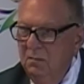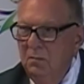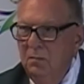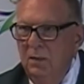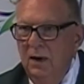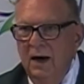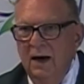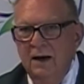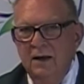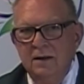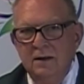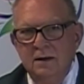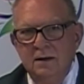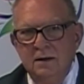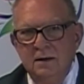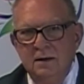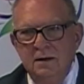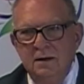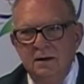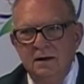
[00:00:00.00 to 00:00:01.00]
but
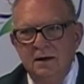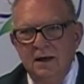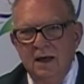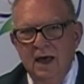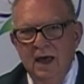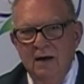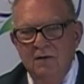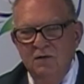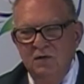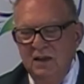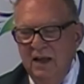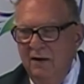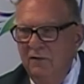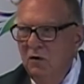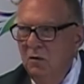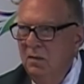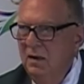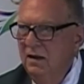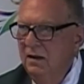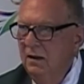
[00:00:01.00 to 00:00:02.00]
have
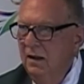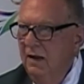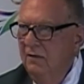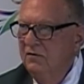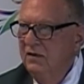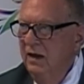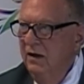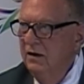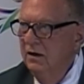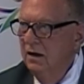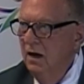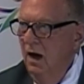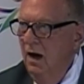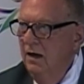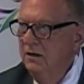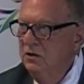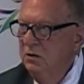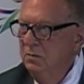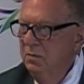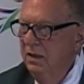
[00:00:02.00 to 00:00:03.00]
never been left out of
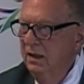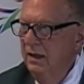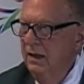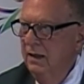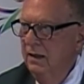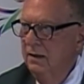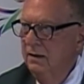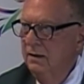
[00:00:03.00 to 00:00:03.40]
God's plan.